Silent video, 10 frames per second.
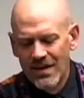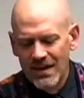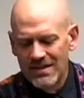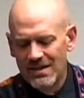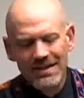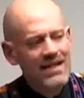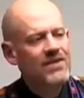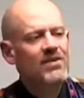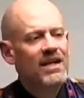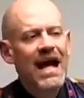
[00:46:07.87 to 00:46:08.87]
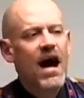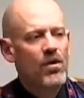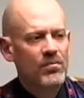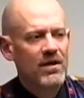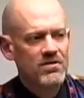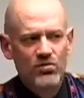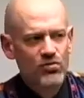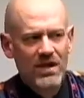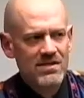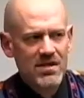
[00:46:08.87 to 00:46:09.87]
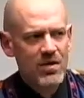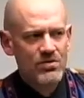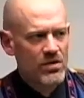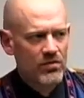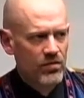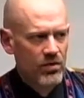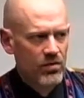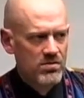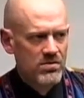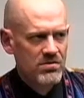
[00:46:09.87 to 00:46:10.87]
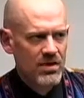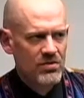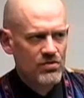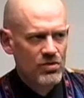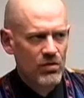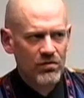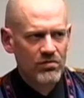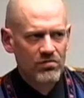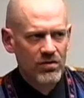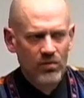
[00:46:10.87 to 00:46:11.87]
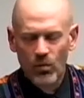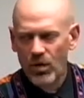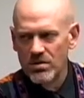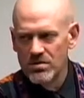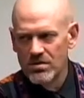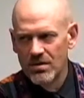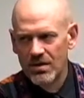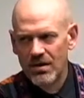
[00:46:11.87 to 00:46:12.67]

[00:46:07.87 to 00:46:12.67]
They didn't even it out because it was translated by two different groups. They just chose different words.